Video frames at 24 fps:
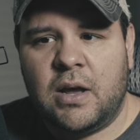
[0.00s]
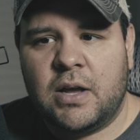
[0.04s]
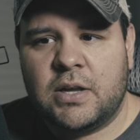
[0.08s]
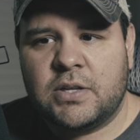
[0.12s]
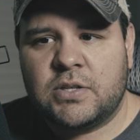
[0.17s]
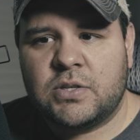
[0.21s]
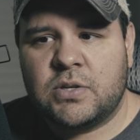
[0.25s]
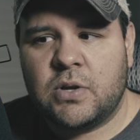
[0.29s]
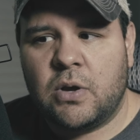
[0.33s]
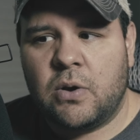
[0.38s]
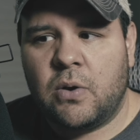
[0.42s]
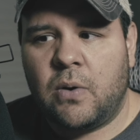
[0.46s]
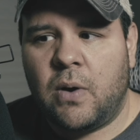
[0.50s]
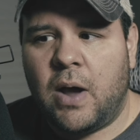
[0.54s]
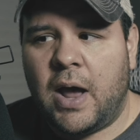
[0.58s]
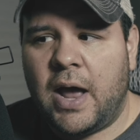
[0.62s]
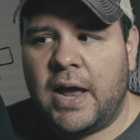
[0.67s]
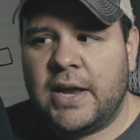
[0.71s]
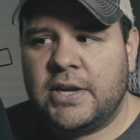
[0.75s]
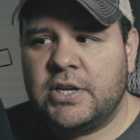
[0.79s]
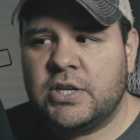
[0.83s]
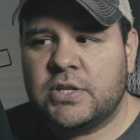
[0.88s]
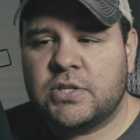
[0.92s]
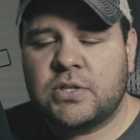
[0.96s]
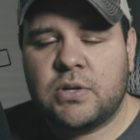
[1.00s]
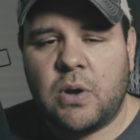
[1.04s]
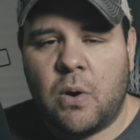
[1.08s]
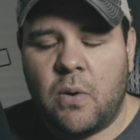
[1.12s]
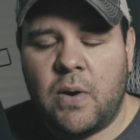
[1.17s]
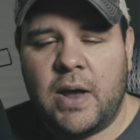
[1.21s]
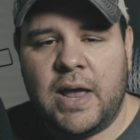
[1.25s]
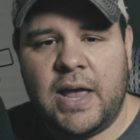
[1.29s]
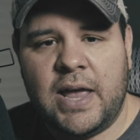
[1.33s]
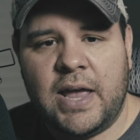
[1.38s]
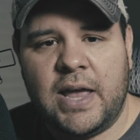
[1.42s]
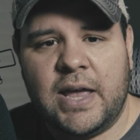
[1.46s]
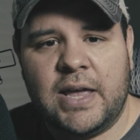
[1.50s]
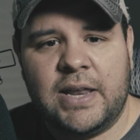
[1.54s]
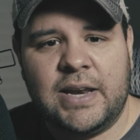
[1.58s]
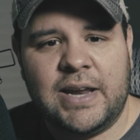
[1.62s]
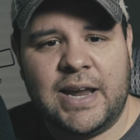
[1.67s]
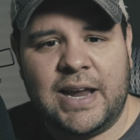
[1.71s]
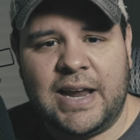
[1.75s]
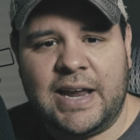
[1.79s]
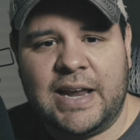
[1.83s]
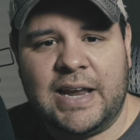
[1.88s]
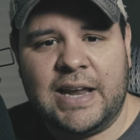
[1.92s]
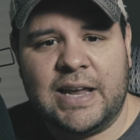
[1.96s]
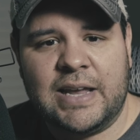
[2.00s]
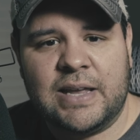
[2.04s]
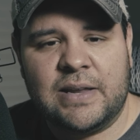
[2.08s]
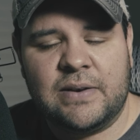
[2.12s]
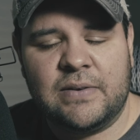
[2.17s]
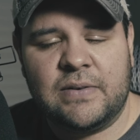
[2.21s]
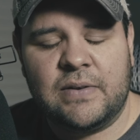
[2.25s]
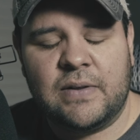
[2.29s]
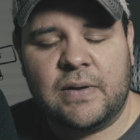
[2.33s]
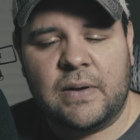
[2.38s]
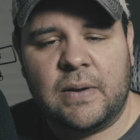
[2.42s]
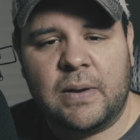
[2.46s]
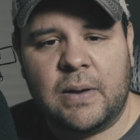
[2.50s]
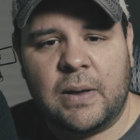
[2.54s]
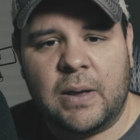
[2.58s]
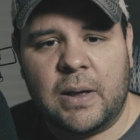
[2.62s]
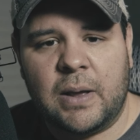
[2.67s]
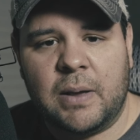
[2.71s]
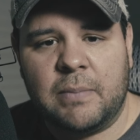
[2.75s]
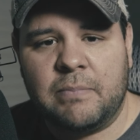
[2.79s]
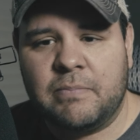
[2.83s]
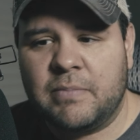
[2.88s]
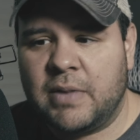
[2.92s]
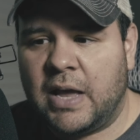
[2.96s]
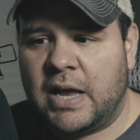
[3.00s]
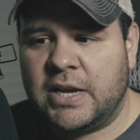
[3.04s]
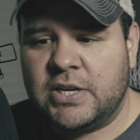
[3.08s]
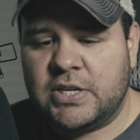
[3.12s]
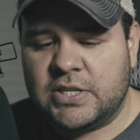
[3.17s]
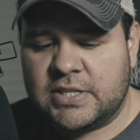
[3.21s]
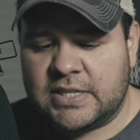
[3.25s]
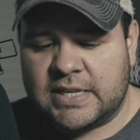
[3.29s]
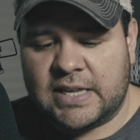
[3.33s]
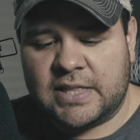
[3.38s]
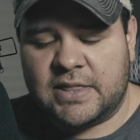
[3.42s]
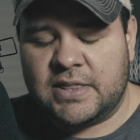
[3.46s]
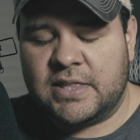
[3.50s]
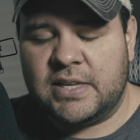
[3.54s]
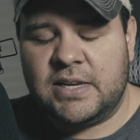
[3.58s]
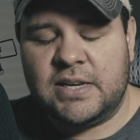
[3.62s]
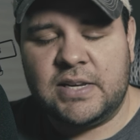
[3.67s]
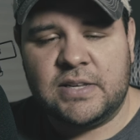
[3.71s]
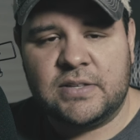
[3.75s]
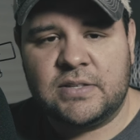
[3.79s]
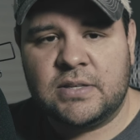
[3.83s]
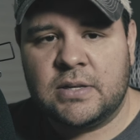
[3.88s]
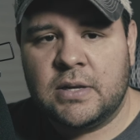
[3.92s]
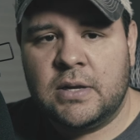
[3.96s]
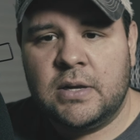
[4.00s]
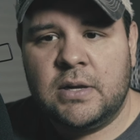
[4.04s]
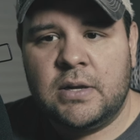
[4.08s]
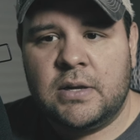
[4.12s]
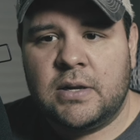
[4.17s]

So I just go ahead and I just get these,